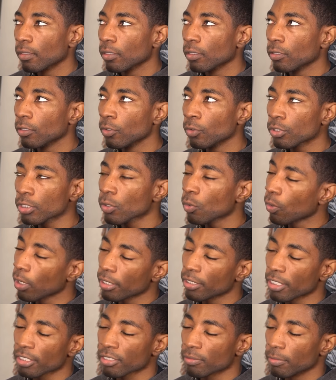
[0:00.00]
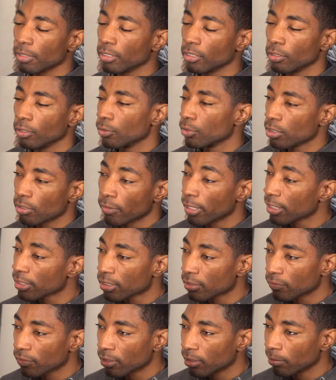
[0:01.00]
losing one doesn't mean you lose the
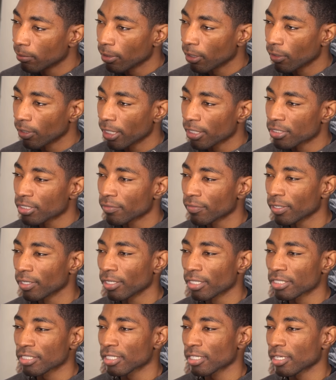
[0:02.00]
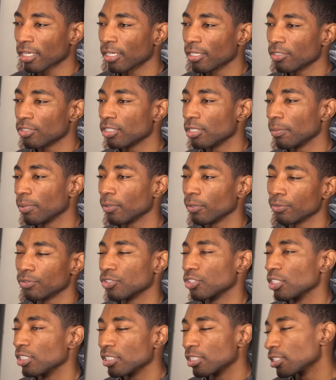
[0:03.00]
rest of them and all that stuff. I know that's like kind right. of typical
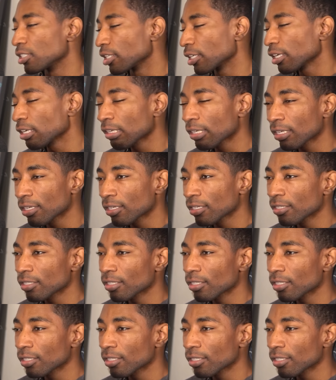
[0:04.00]
cheesy, like eh,